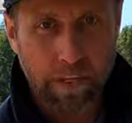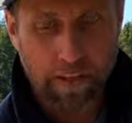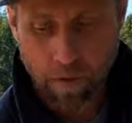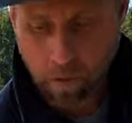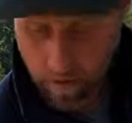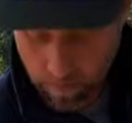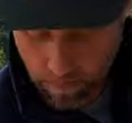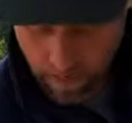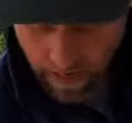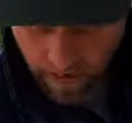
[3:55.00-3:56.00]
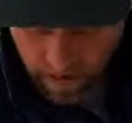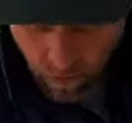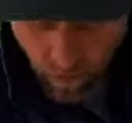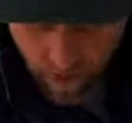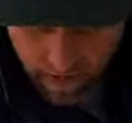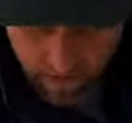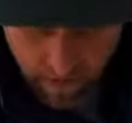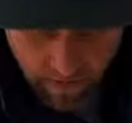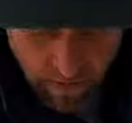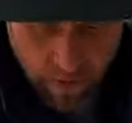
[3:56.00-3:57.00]
it in the put it out in the water,
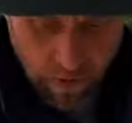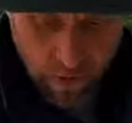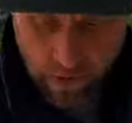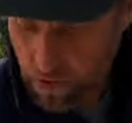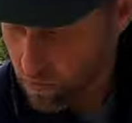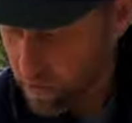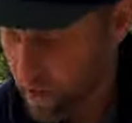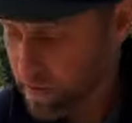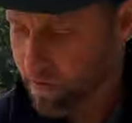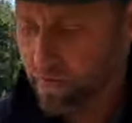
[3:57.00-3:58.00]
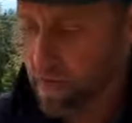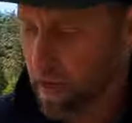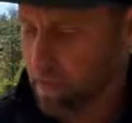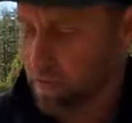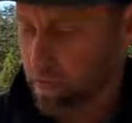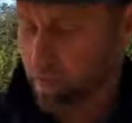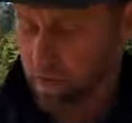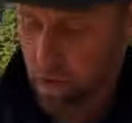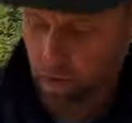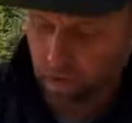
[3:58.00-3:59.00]
have some tunes going on your uh, from your
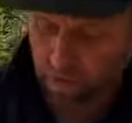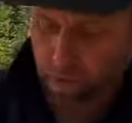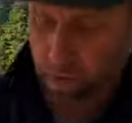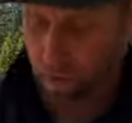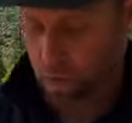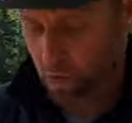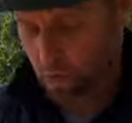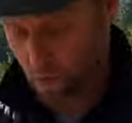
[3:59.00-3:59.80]
phone. It's Bluetooth.